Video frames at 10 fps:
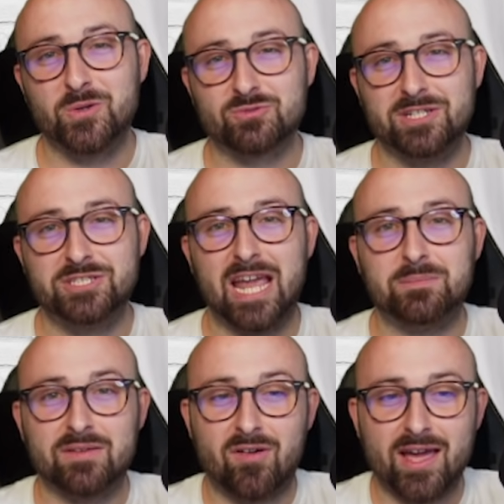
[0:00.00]
Reece
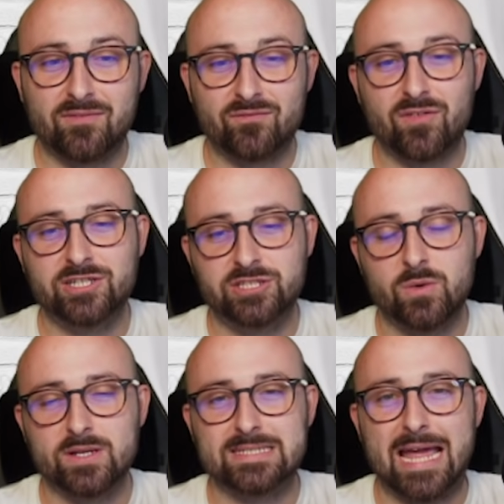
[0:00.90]
James, if I had a fresh
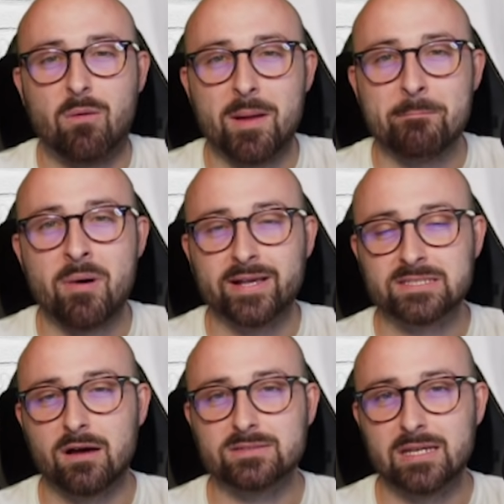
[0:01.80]
choice now, I might
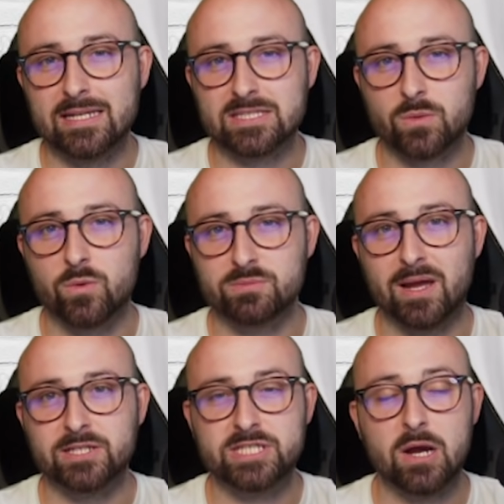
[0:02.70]
start to lean towards
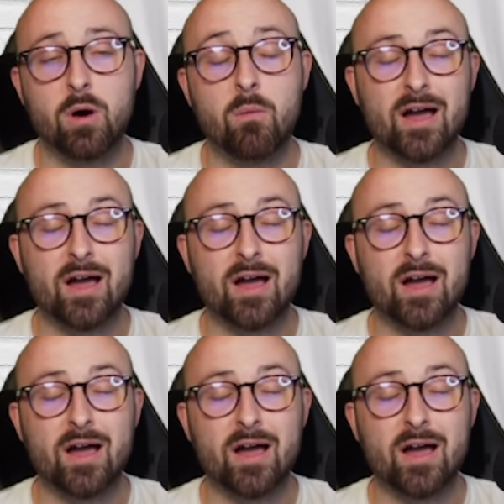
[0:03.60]
Ben Chilwell.